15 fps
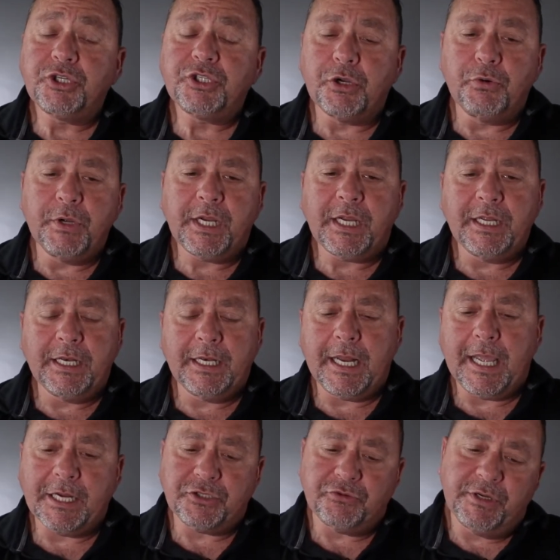so it can
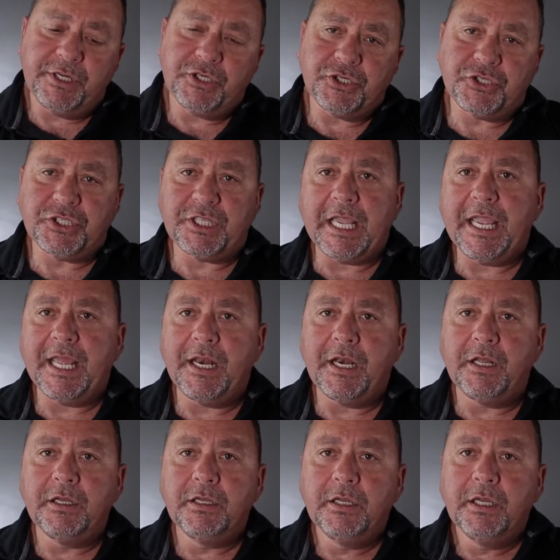actually just stand,